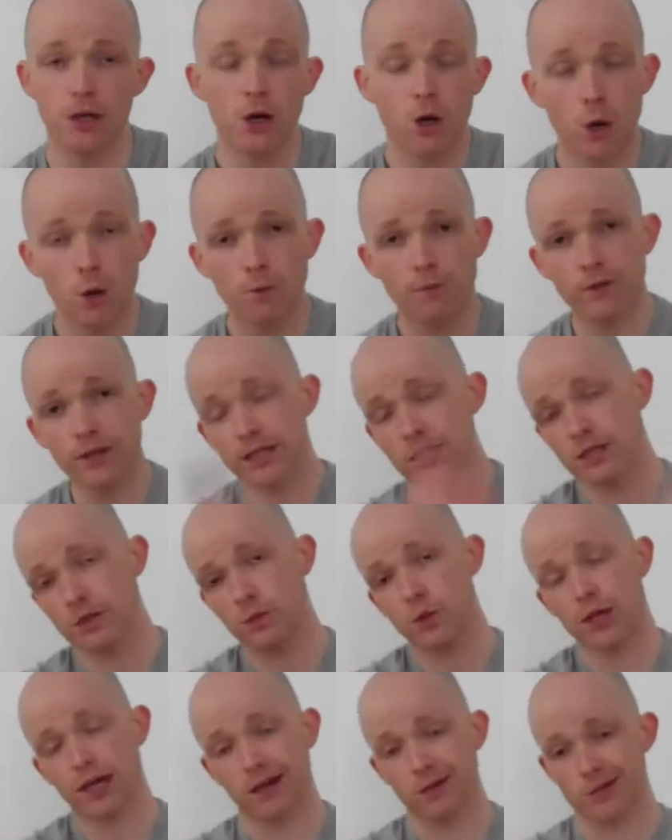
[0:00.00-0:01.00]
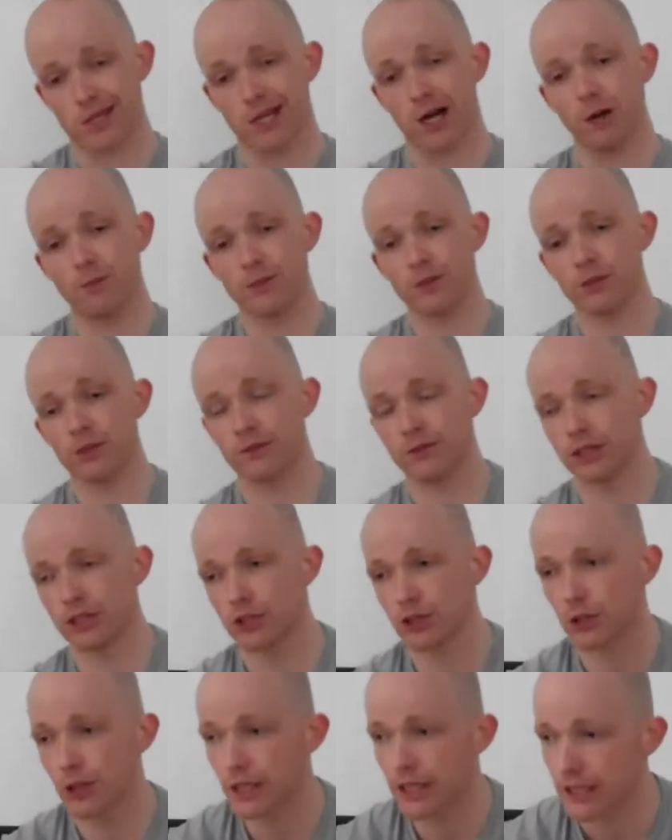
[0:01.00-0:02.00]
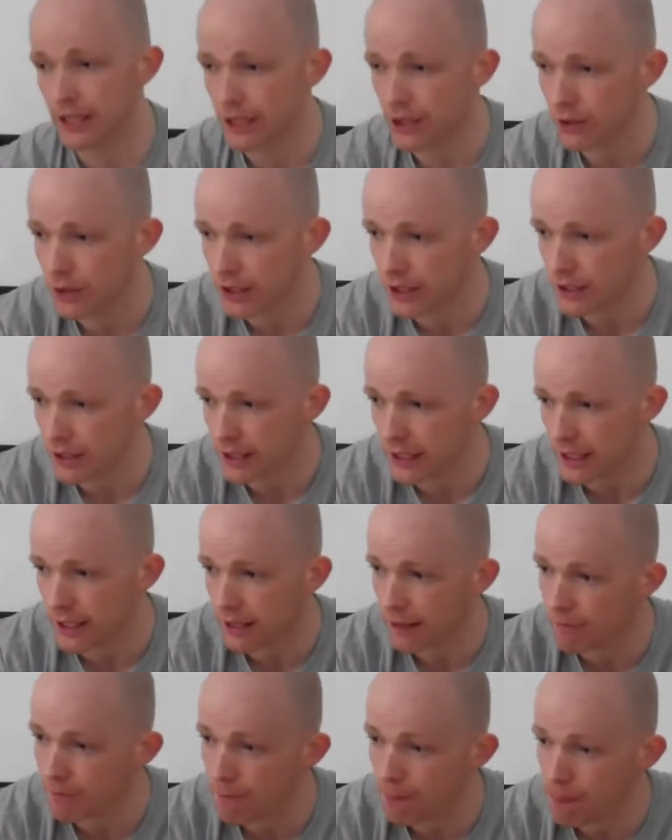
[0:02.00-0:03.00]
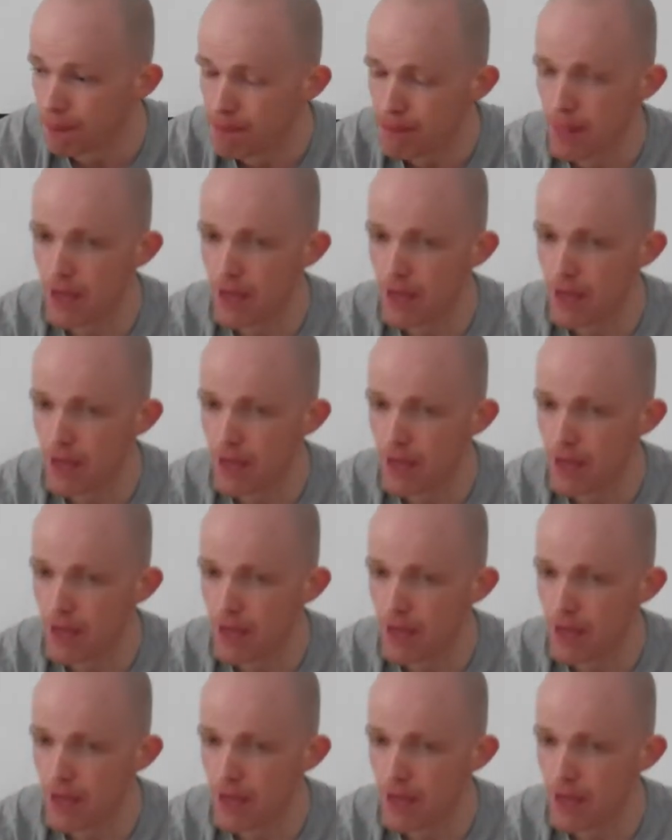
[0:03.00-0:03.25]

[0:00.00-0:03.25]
hopefully this workout has helped you and you've enjoyed it. You know, you can